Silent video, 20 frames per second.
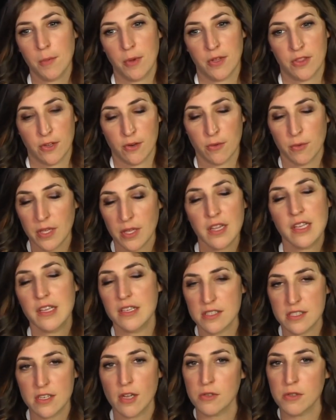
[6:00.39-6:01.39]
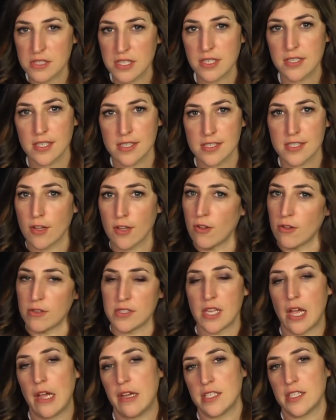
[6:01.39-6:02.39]
but there really is no statistical or
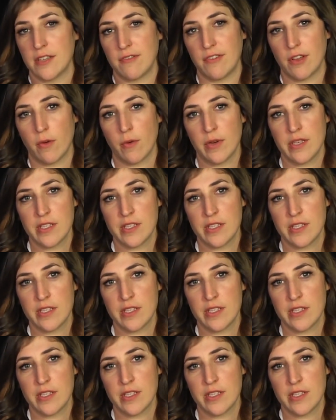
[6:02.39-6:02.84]
scientific